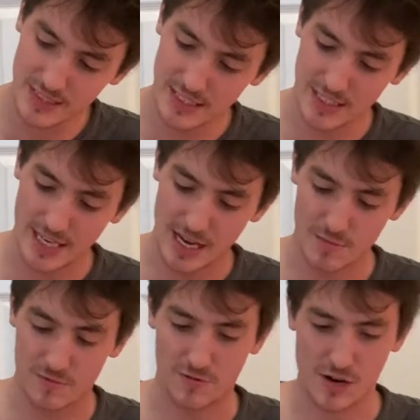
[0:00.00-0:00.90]
He
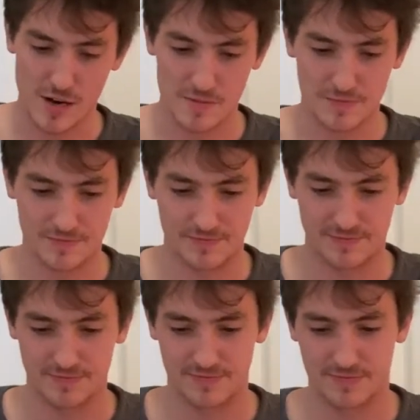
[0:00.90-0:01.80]
came from
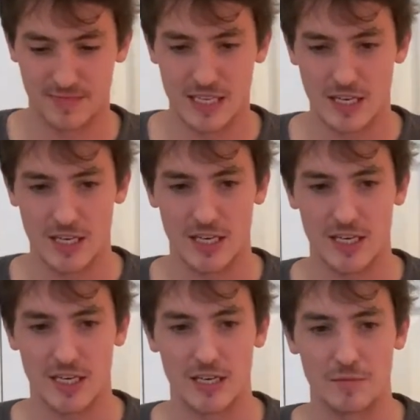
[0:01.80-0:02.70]

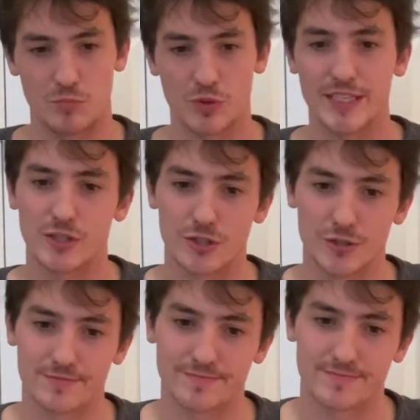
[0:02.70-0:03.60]

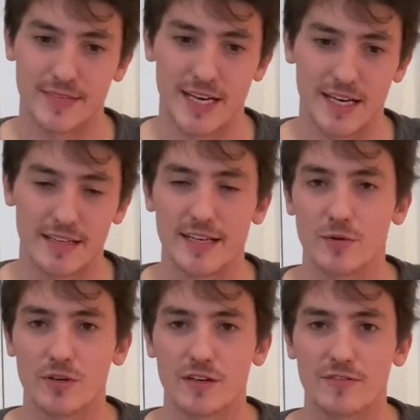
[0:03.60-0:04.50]
breeders, and they
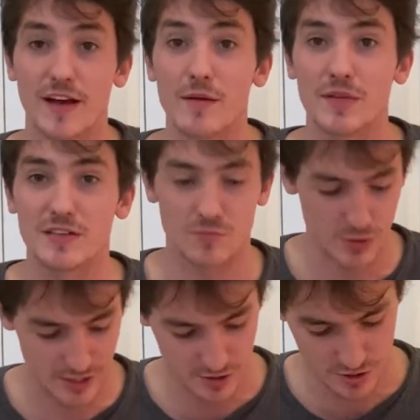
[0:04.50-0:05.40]
were a family of
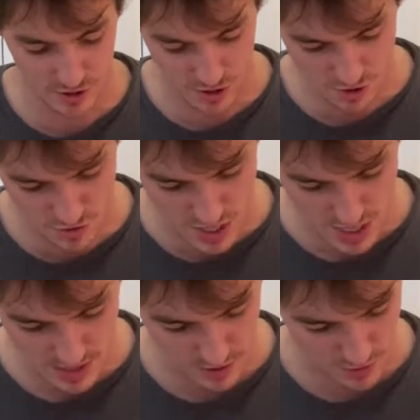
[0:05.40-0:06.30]
breeders, so
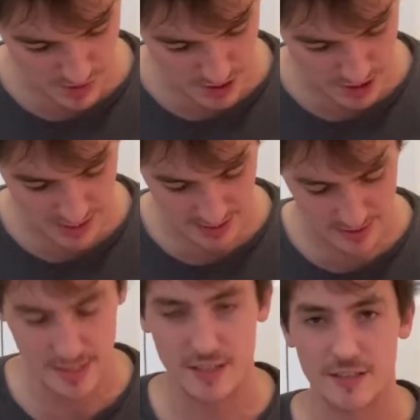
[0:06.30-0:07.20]
there were a bunch of kids
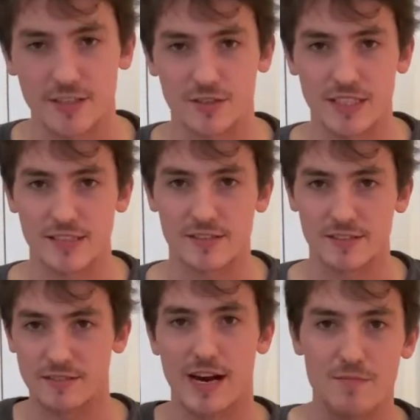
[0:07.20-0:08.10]
there, and you know, kids are
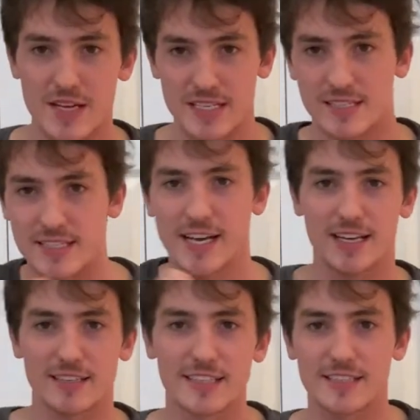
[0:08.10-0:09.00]
grab this,
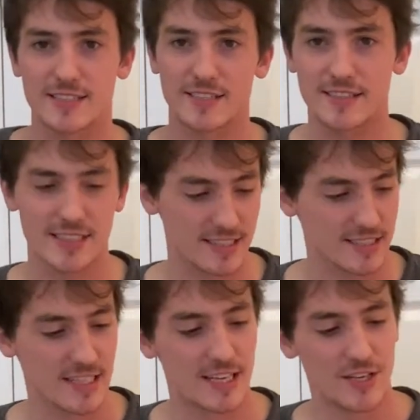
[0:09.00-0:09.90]
yank this, jerk this,
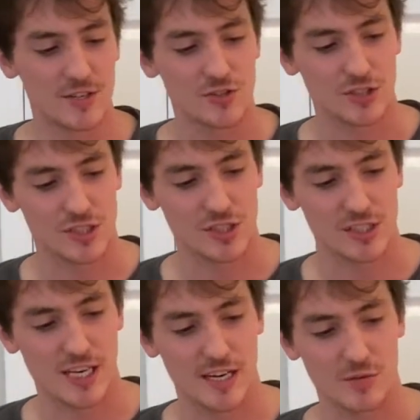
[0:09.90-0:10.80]
so it's just
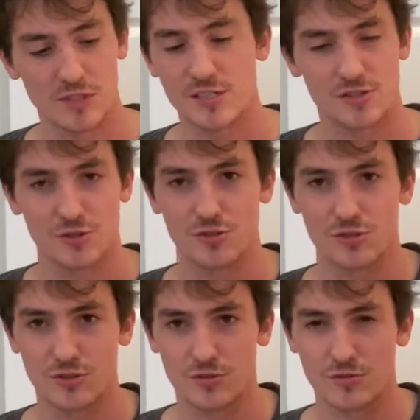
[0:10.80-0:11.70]
kind of what he's used to.